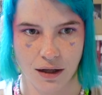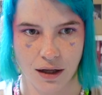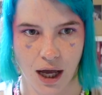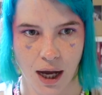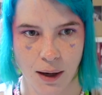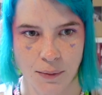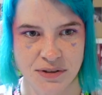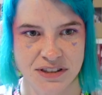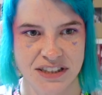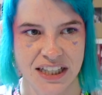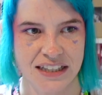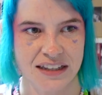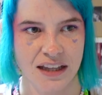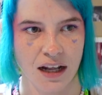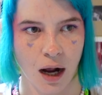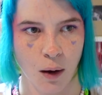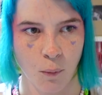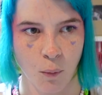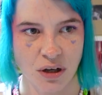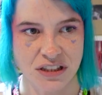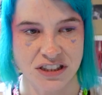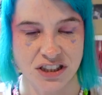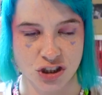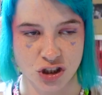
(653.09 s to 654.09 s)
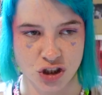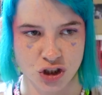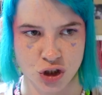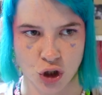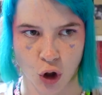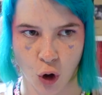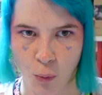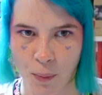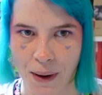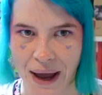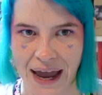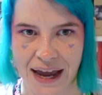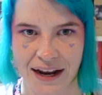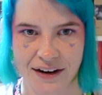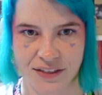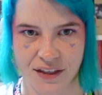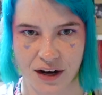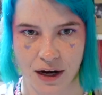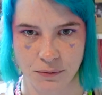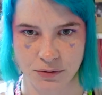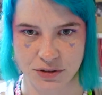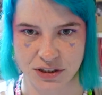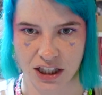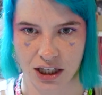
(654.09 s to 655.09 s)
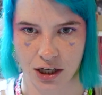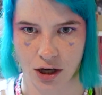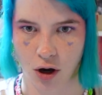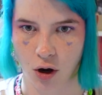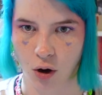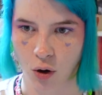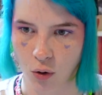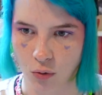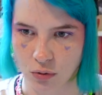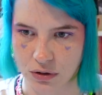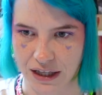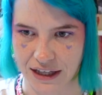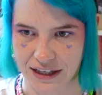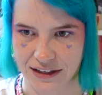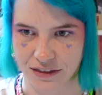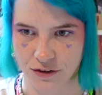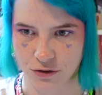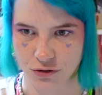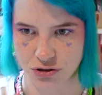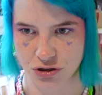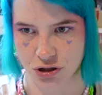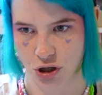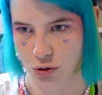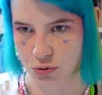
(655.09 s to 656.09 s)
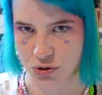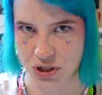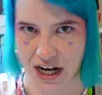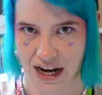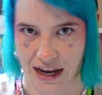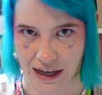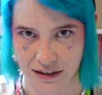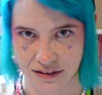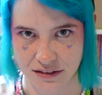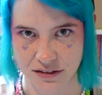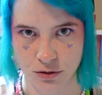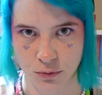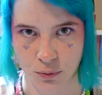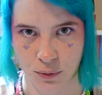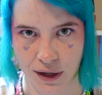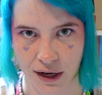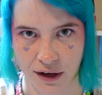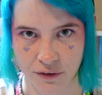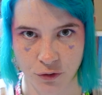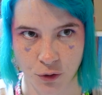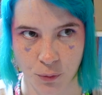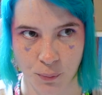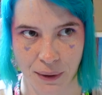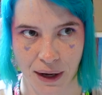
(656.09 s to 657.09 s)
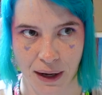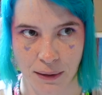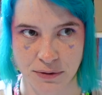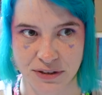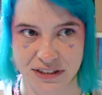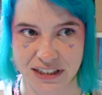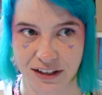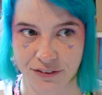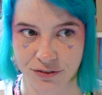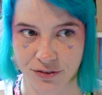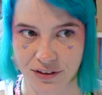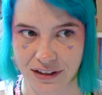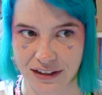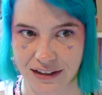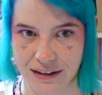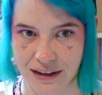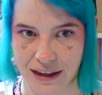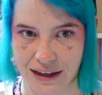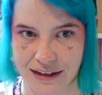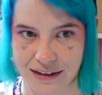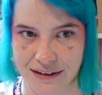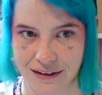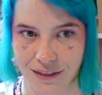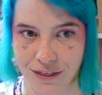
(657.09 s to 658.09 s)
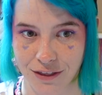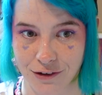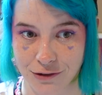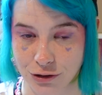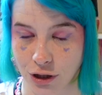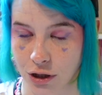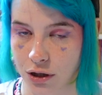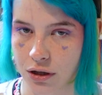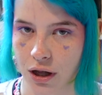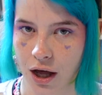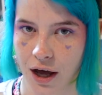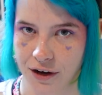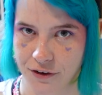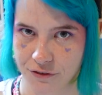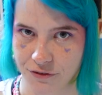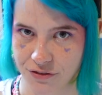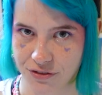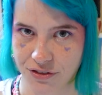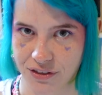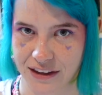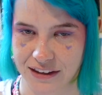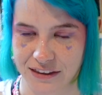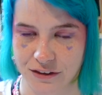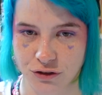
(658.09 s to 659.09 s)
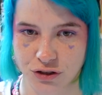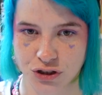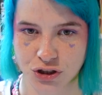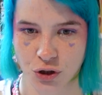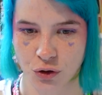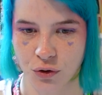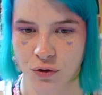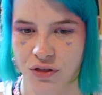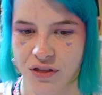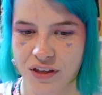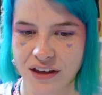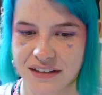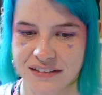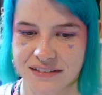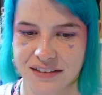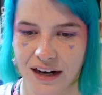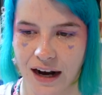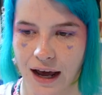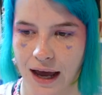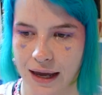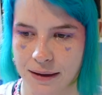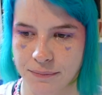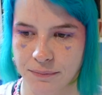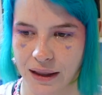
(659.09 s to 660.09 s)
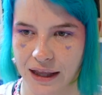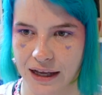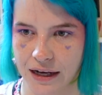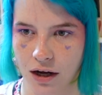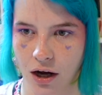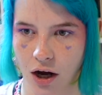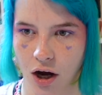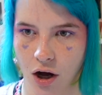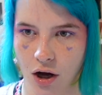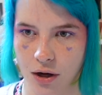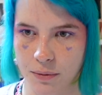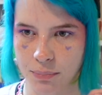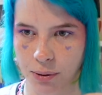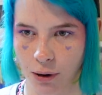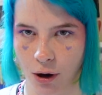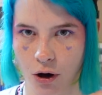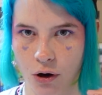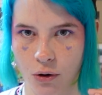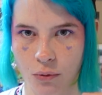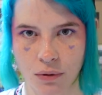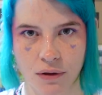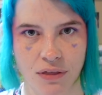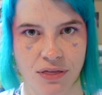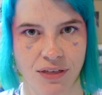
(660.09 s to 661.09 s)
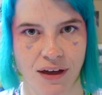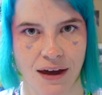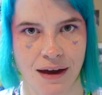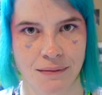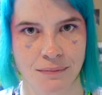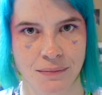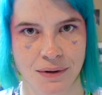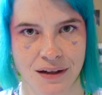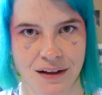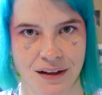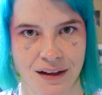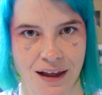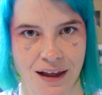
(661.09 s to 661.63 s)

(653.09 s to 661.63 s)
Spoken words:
I would say that I wasn't so bad that I was like, oh, like, there's no chance or whatever, but I was definitely like, there's a lot of, like, there's certain things that I'm, like, on par with them,